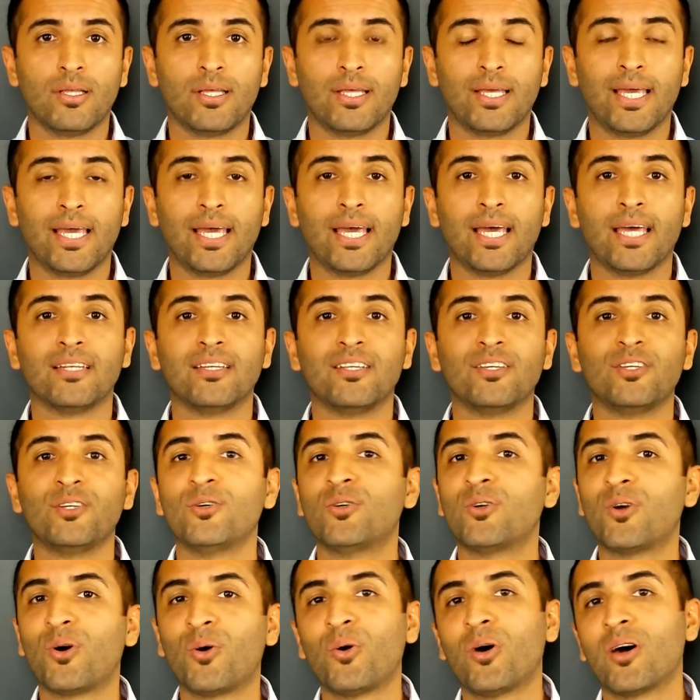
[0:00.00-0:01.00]
And
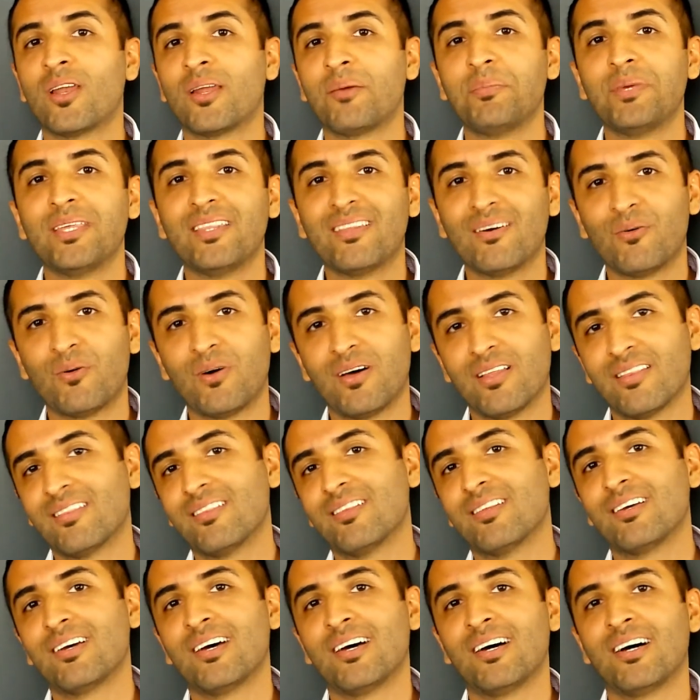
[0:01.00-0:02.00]
you don't want to be the one
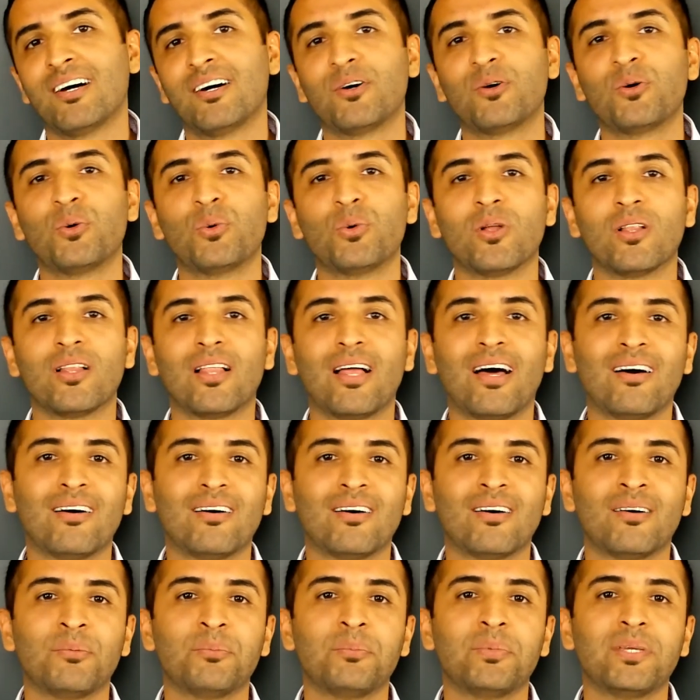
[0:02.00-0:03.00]
who
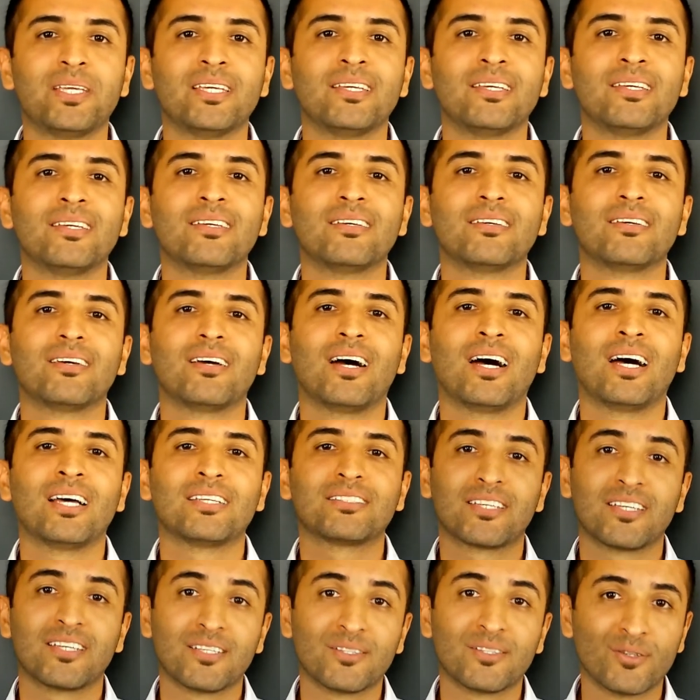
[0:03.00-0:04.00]
will be
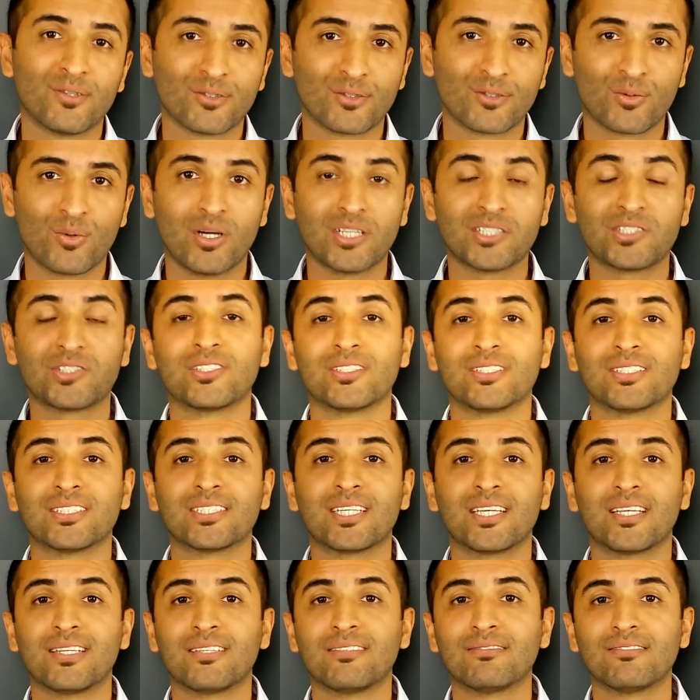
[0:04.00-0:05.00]
asking those
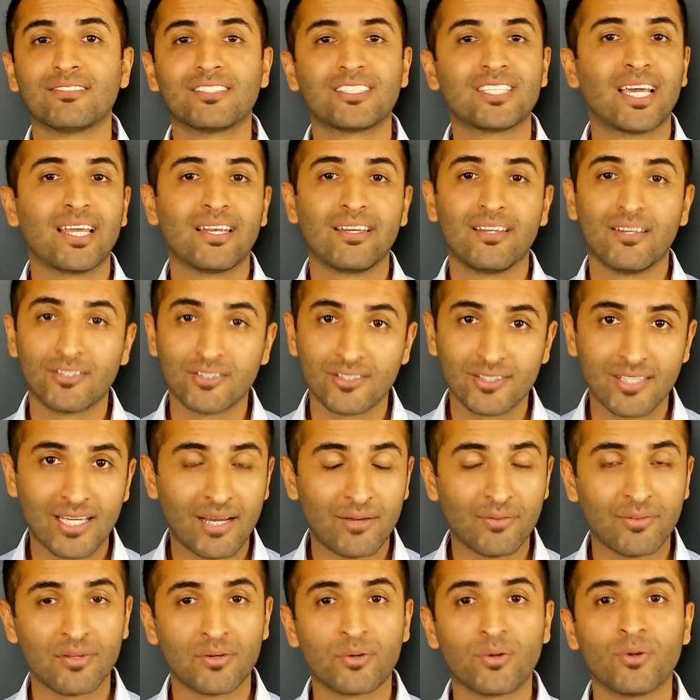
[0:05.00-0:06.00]
questions in 10 years
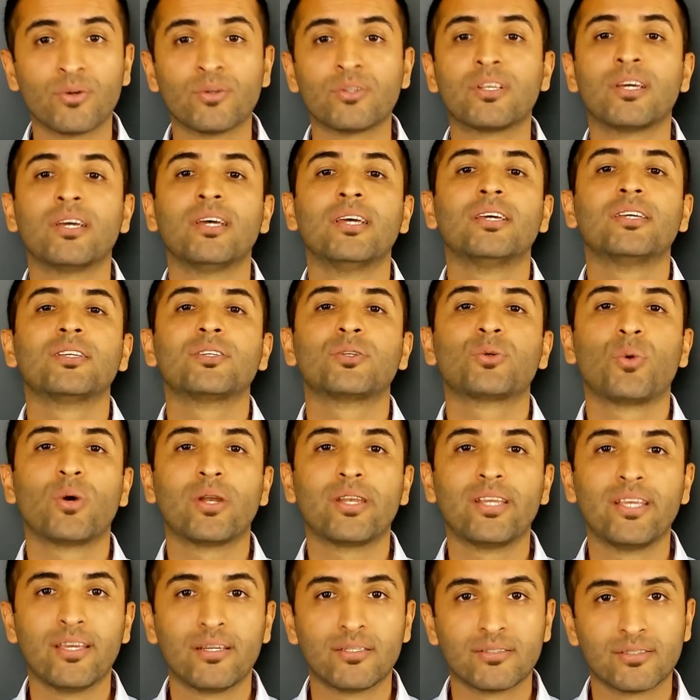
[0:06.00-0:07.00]
down the road,
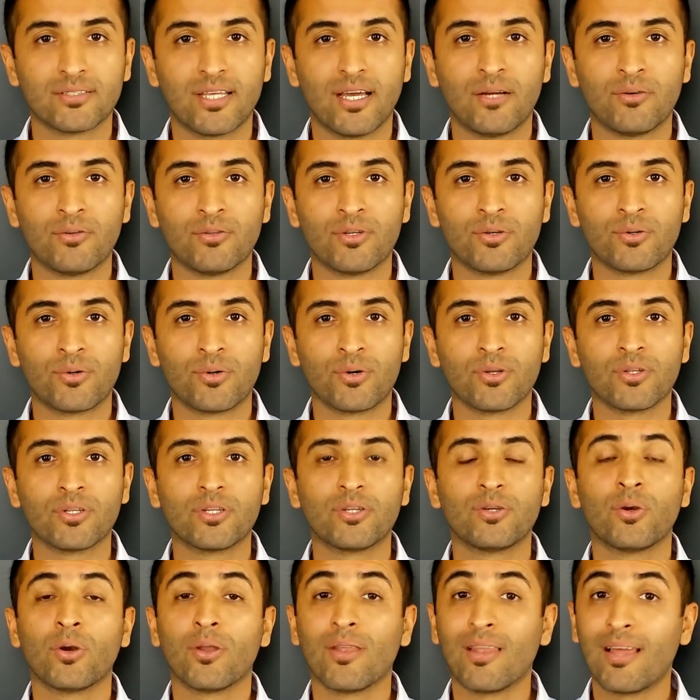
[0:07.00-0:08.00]
20 years down the
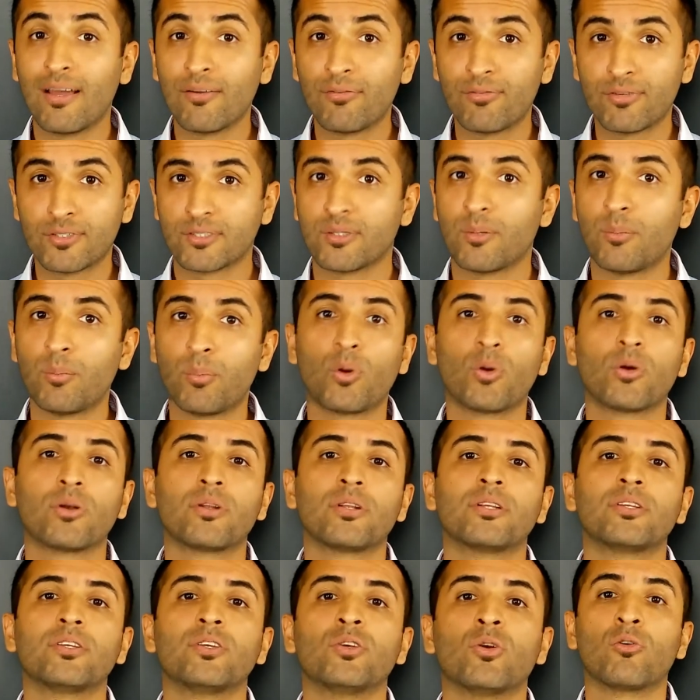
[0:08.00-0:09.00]
road. Your life is
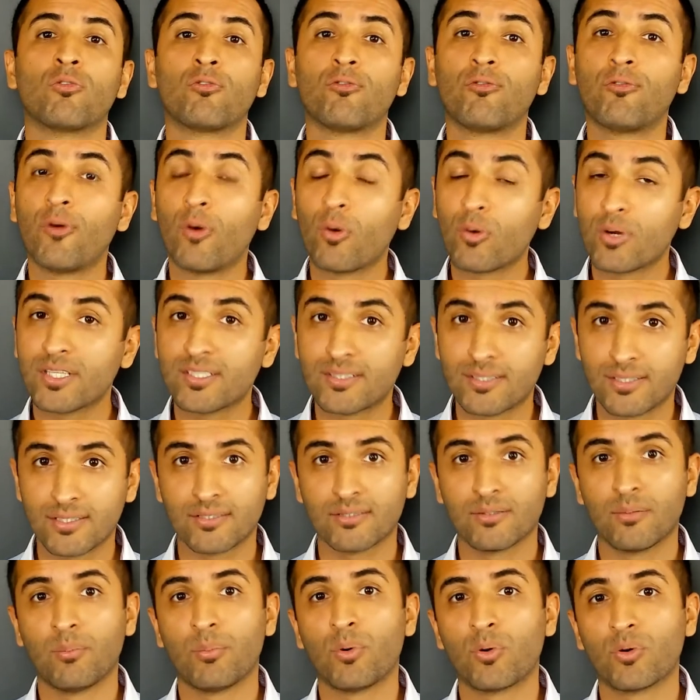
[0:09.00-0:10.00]
important. focus
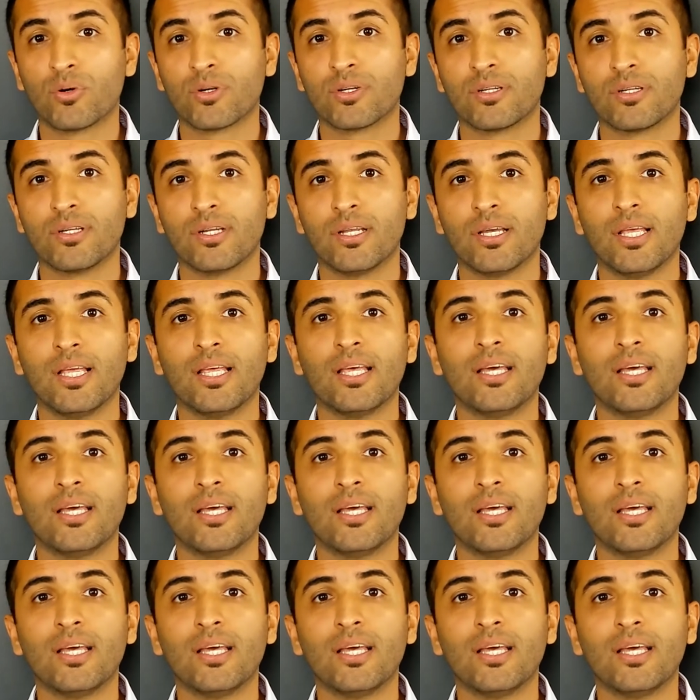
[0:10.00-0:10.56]
is important.